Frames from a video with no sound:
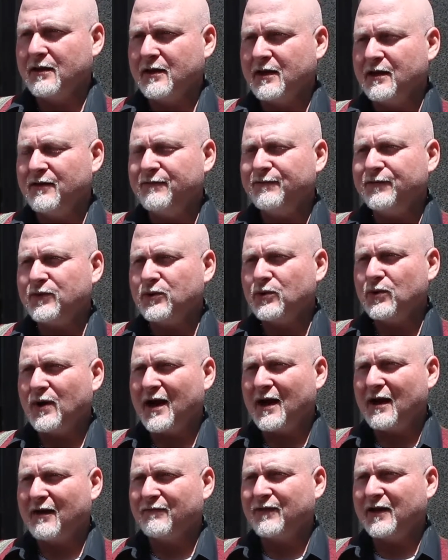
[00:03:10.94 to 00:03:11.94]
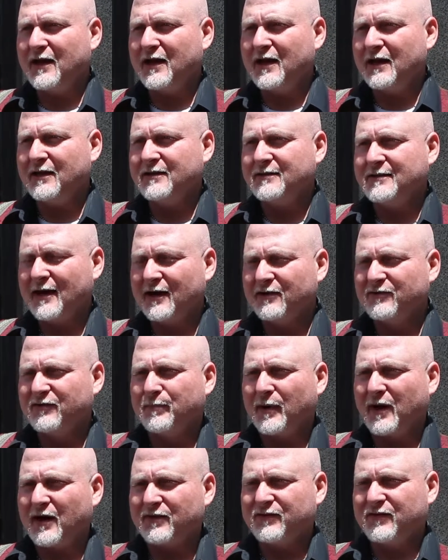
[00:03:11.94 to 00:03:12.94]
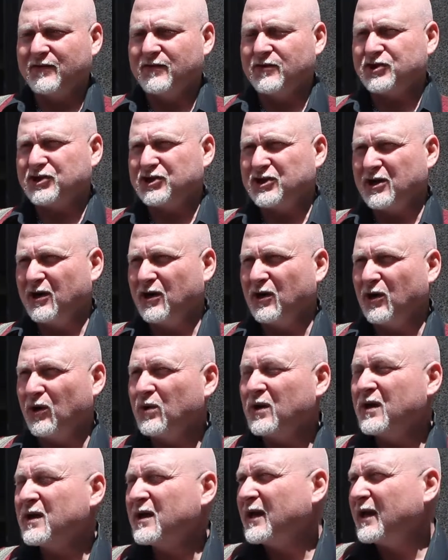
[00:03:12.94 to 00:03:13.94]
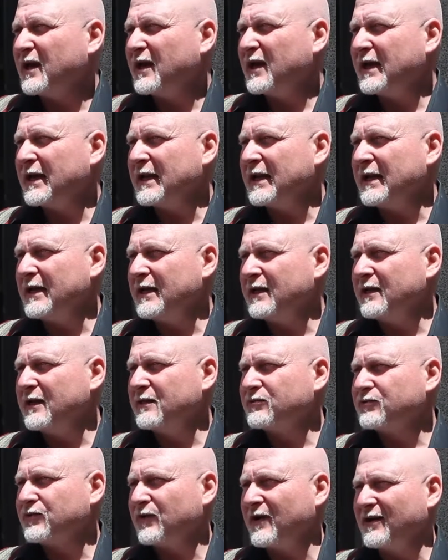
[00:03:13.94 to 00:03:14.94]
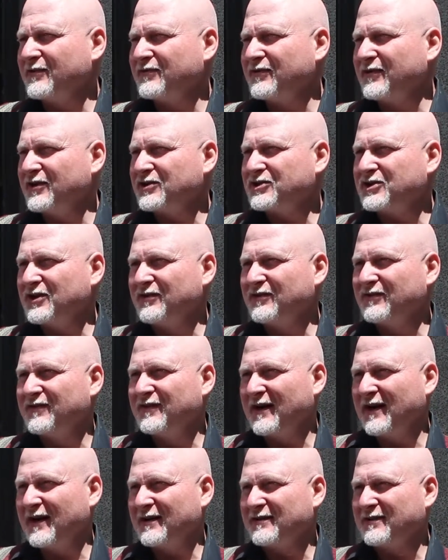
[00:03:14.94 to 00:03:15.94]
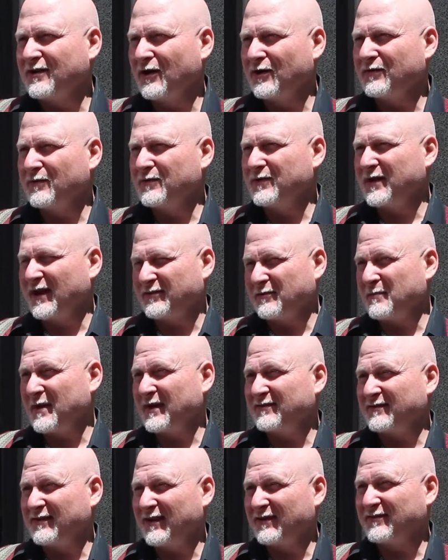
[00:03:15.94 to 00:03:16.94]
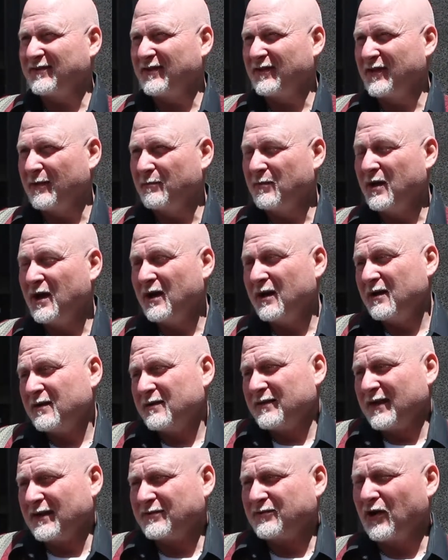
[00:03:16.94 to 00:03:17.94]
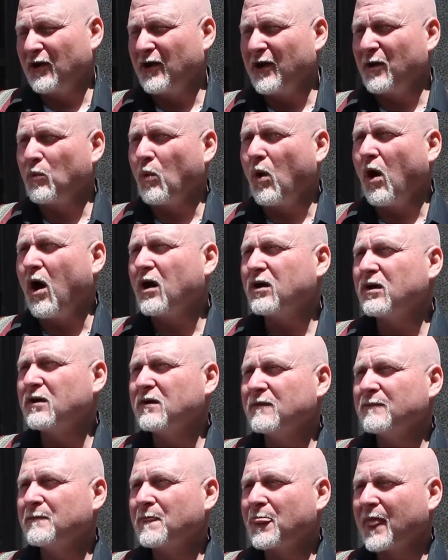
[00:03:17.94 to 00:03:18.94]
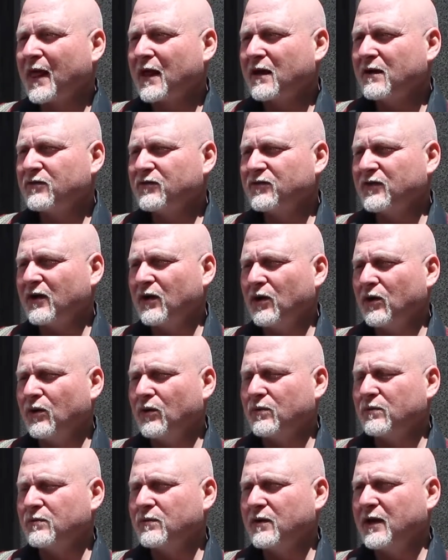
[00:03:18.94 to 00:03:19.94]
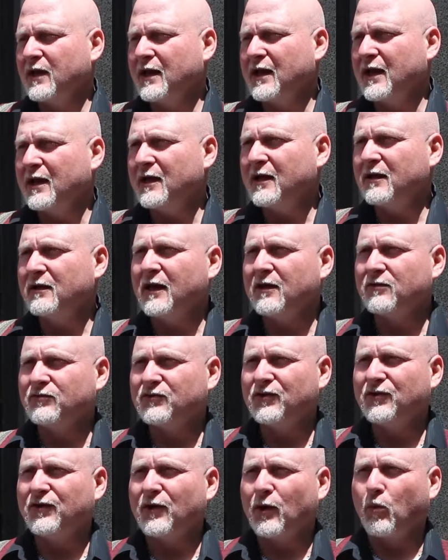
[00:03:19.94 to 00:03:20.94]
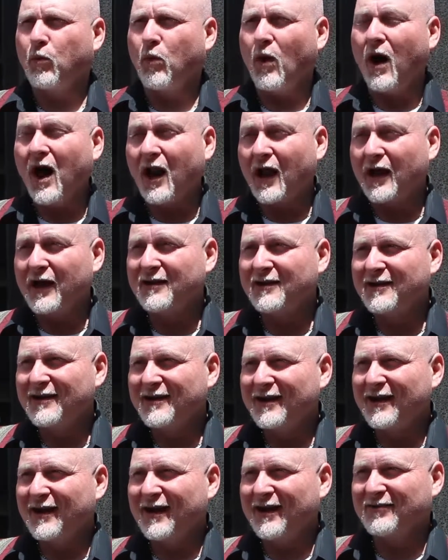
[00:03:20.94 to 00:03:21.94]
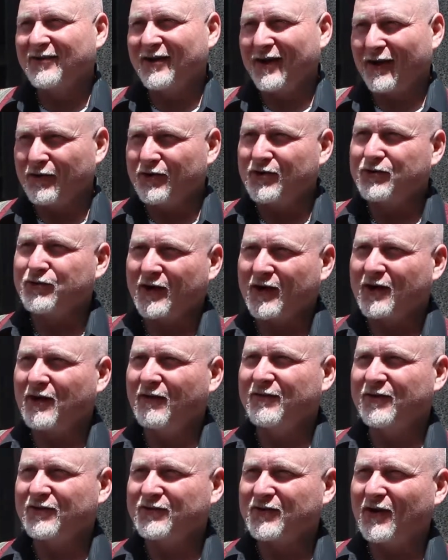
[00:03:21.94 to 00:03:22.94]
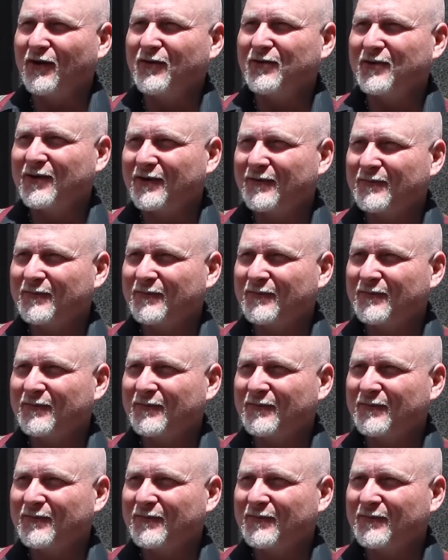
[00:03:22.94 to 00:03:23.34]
if you have any dead spots in the show, any transitions that doesn't make sense to them, they turn and walk. So getting into their wallet is another trick of its own.